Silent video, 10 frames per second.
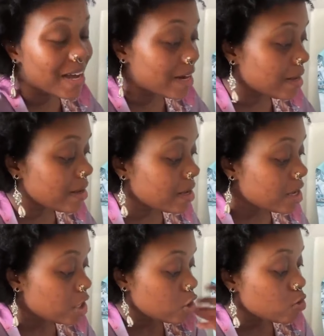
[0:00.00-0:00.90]
her how to
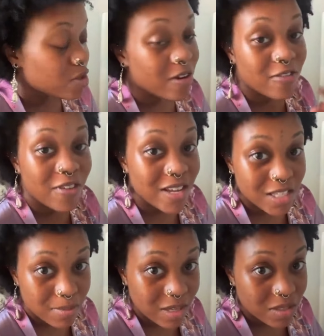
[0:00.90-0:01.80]
use her
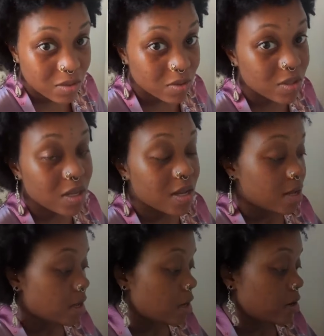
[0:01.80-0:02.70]
face muscles
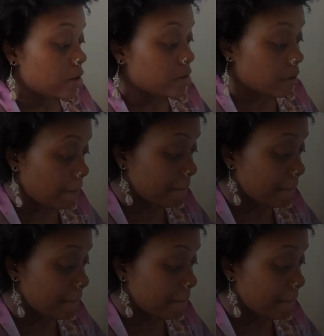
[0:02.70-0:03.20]
or